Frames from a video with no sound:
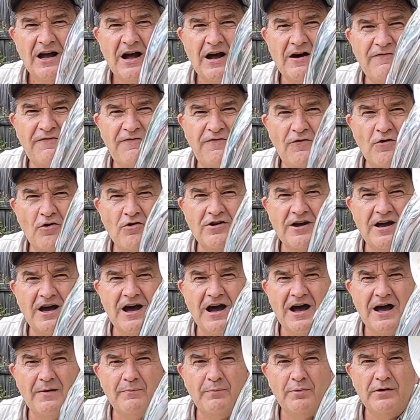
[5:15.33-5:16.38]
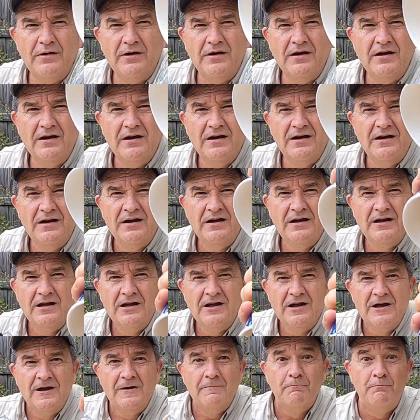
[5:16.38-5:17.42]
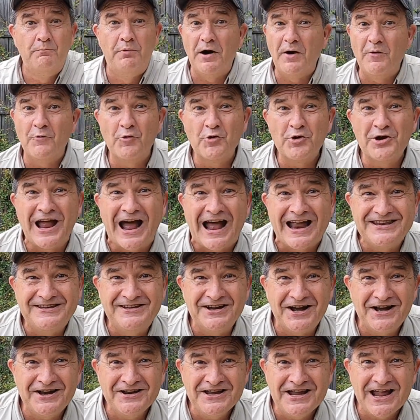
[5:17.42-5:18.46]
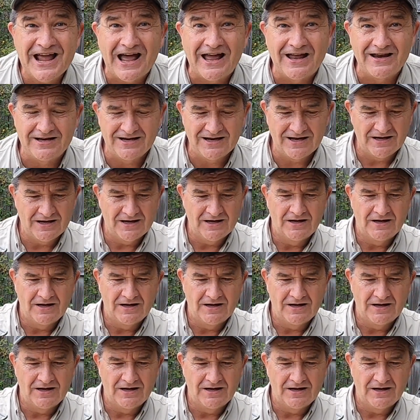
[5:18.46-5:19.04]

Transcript: A full cup. But we're not done yet.